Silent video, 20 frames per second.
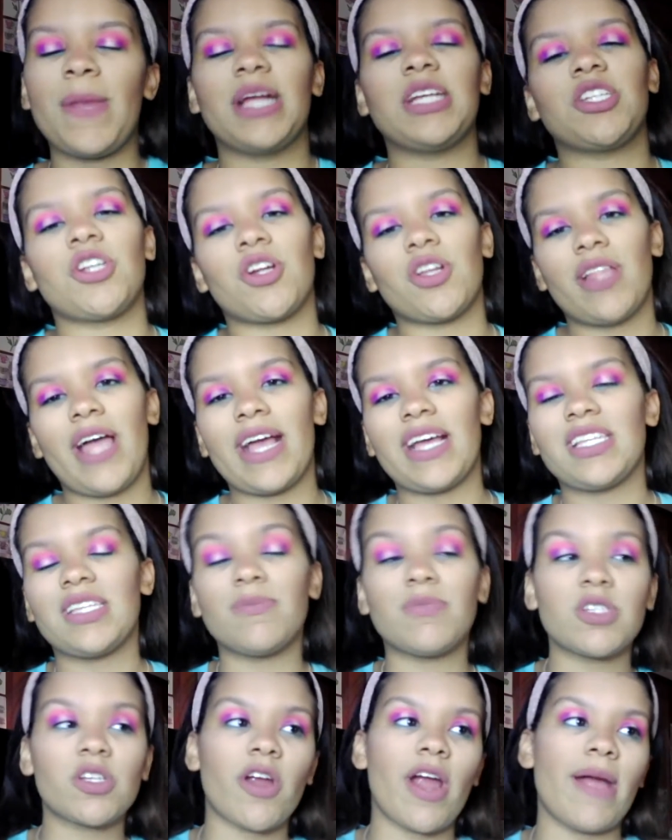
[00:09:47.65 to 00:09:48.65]
sure to like,
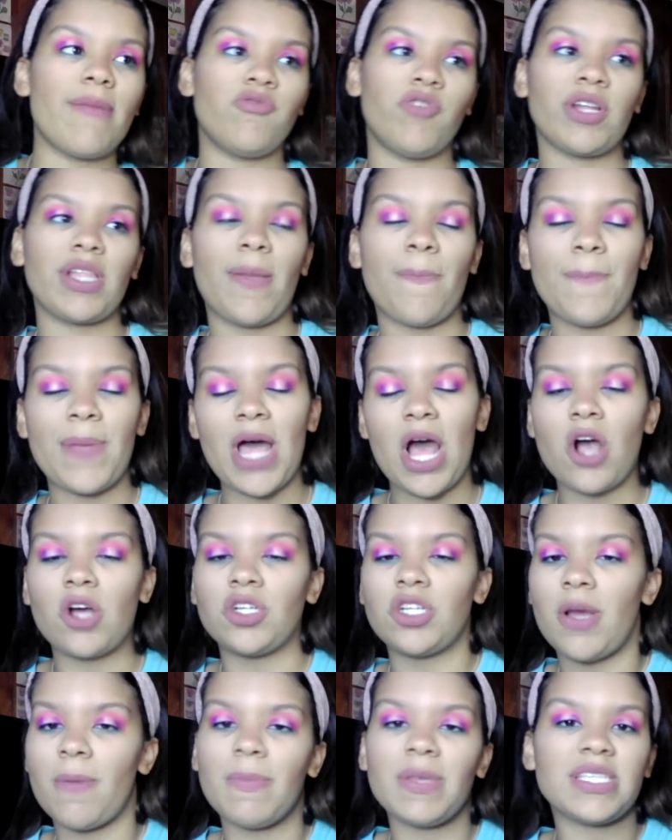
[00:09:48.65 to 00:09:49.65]
subscribe, ring the bell.
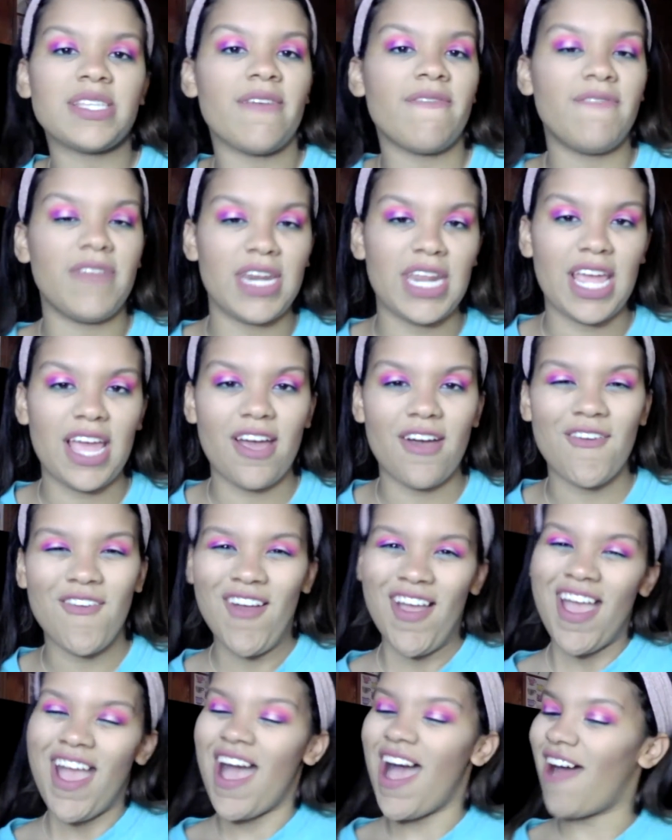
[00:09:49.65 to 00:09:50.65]
Don't miss a video.
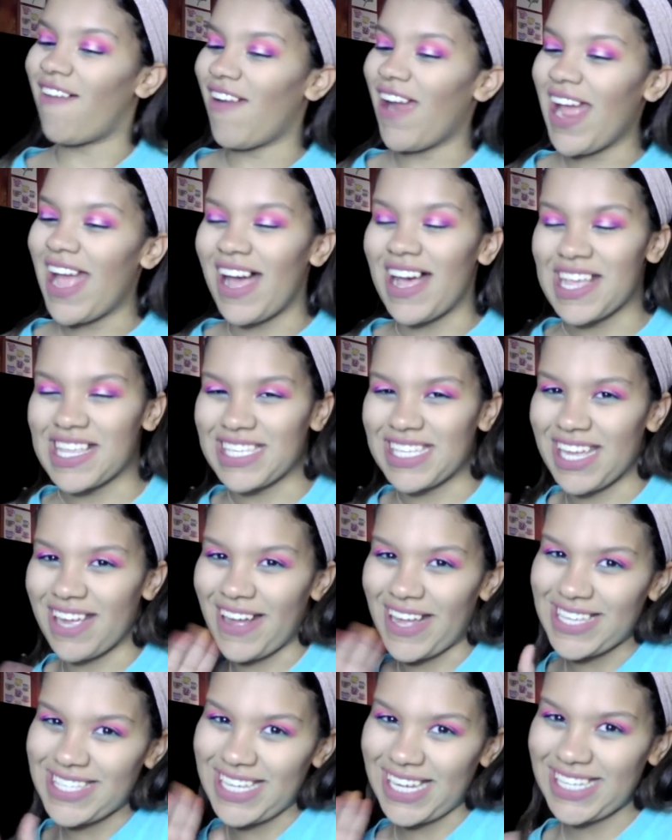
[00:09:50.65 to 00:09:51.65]
Alright, I'll see you
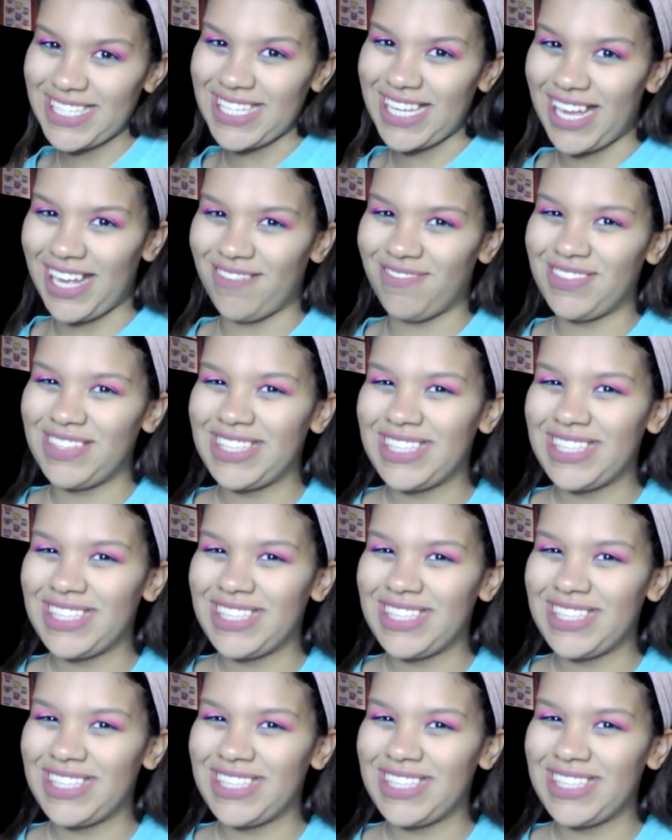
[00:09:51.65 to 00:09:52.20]
guys next time.